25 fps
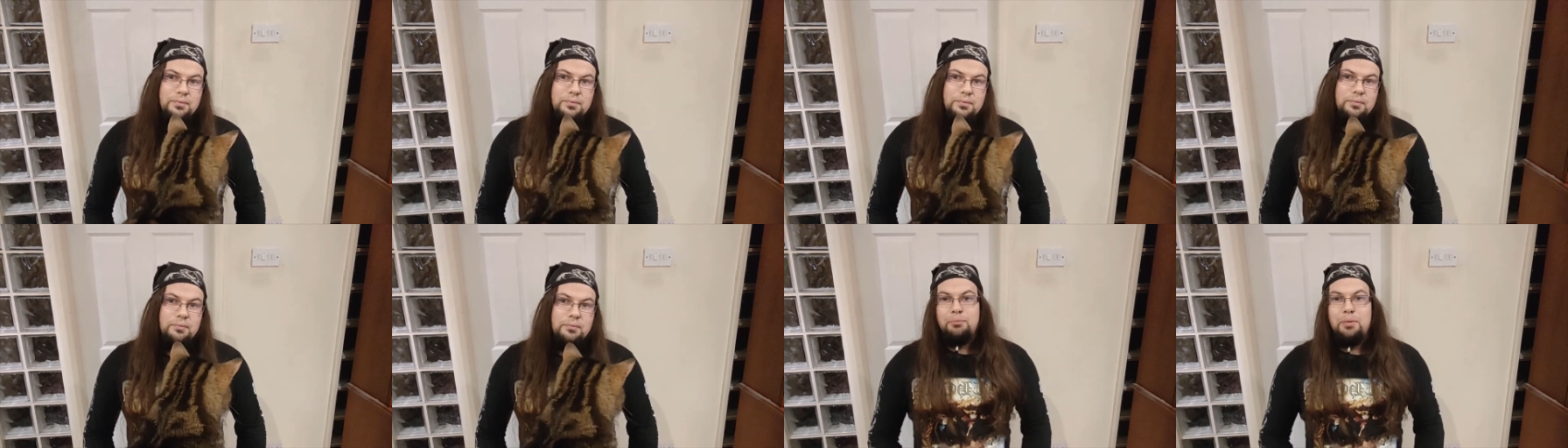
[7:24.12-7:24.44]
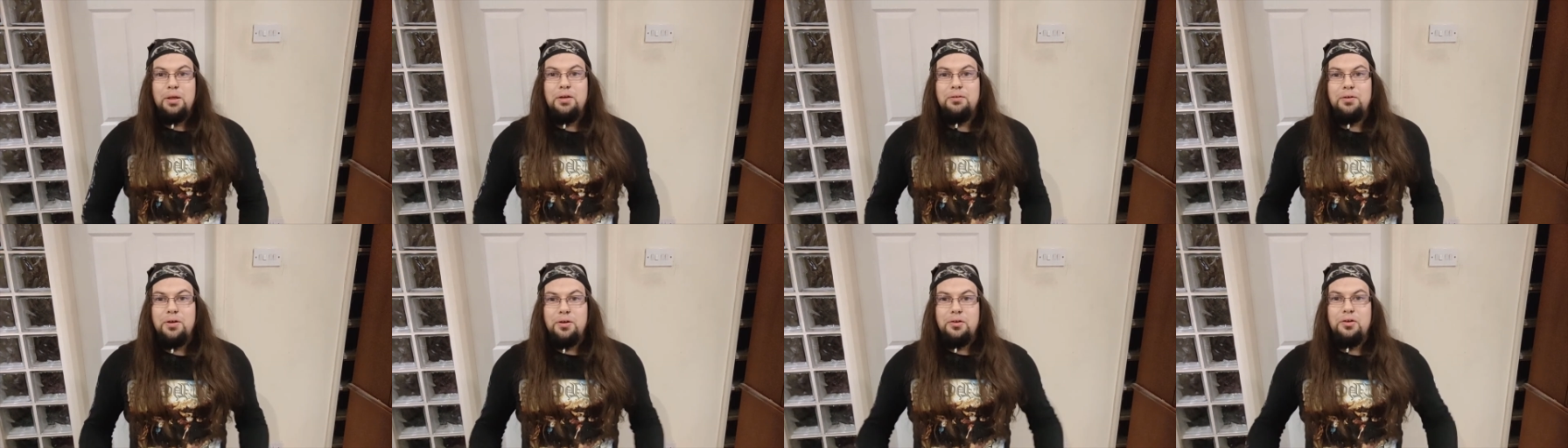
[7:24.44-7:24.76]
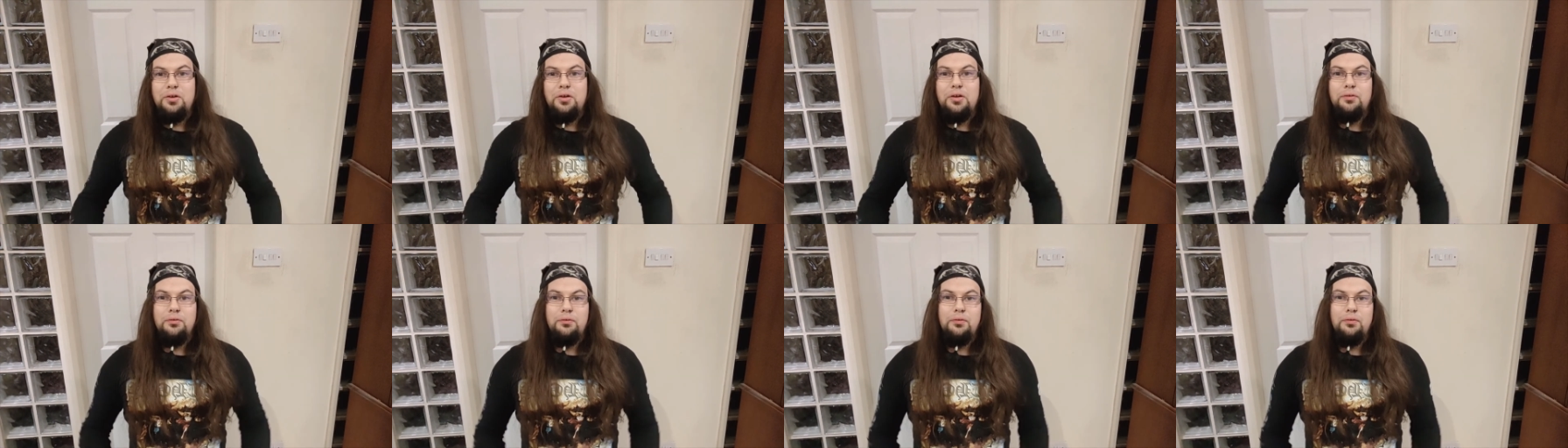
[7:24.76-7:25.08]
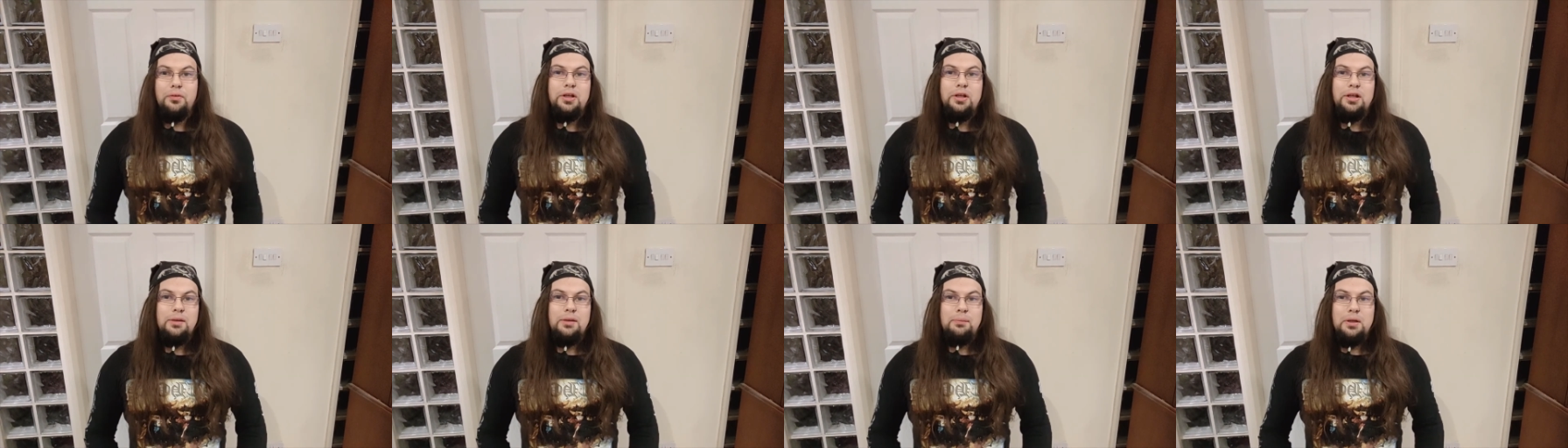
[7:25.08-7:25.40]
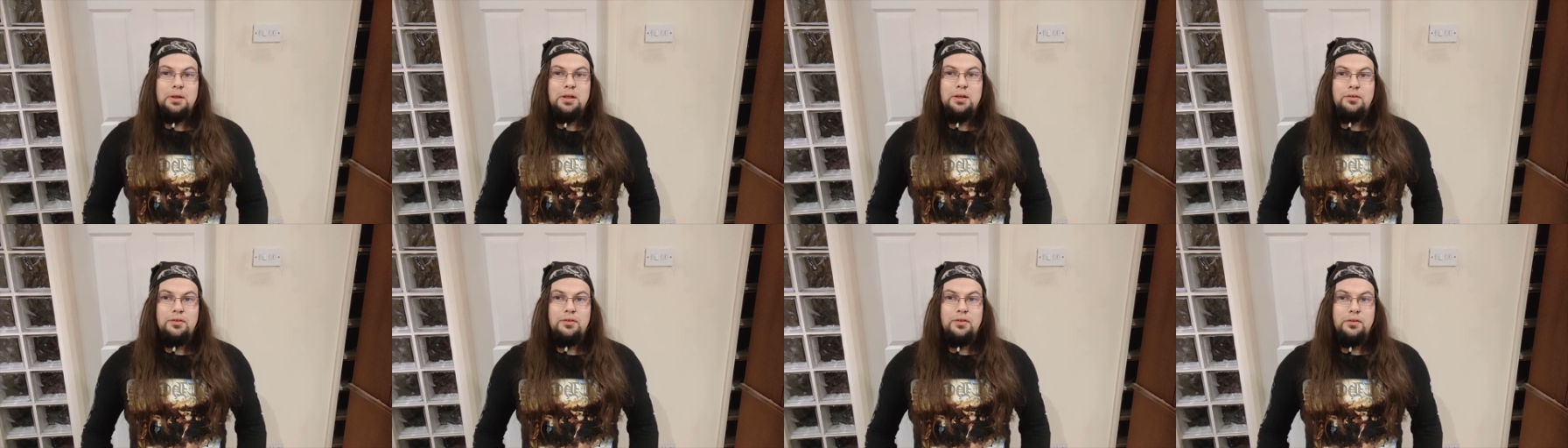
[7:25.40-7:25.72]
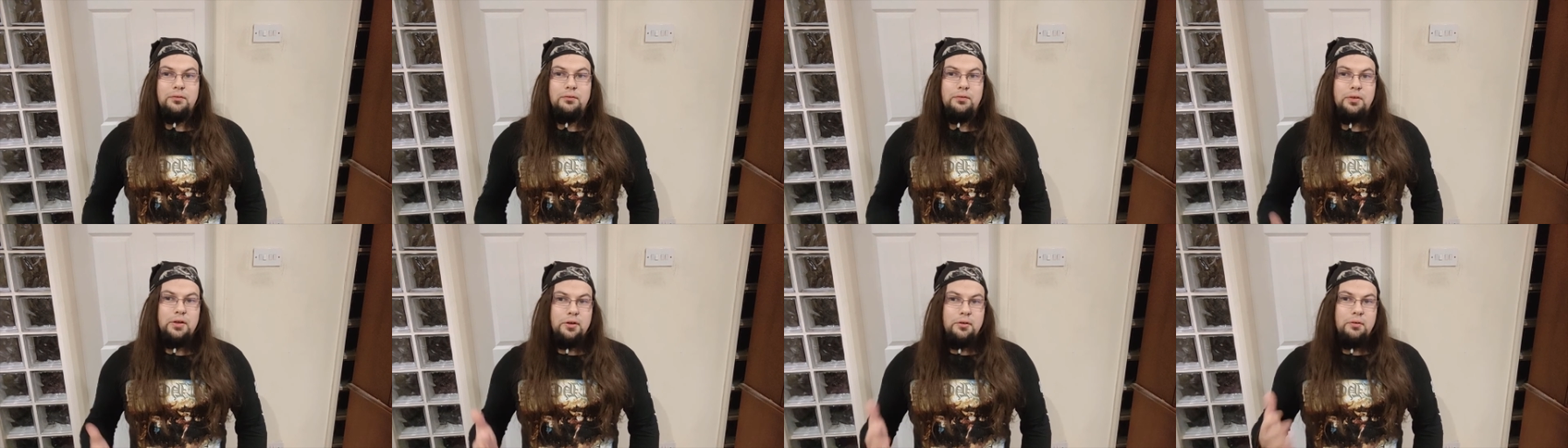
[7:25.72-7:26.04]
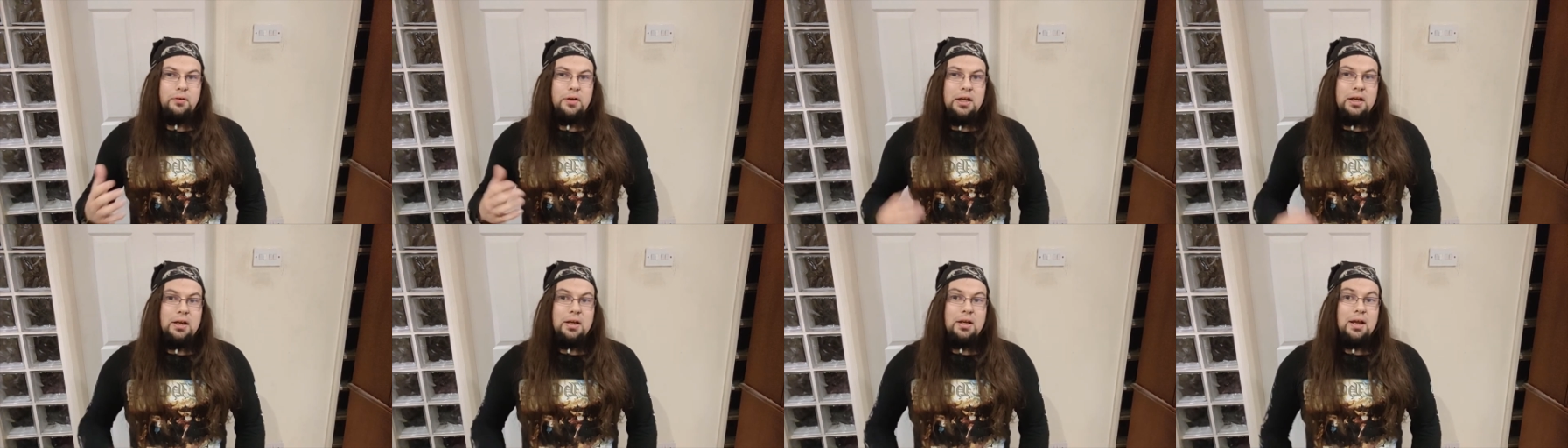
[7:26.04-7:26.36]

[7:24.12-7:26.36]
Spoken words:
P-Rock could have really been something great.